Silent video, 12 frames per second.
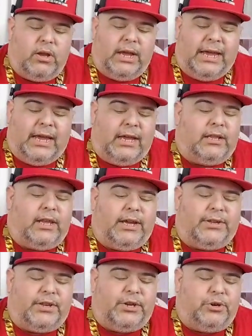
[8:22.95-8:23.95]
And like I
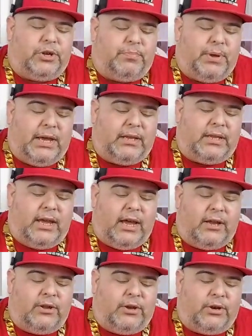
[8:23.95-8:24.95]
said, you can paint
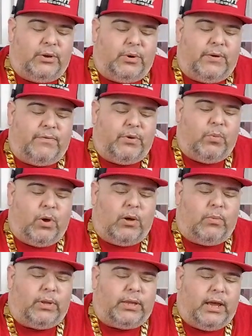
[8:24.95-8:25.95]
that, you can do whatever you
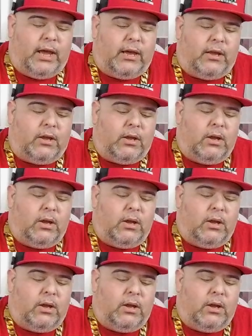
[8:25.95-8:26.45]
want with that.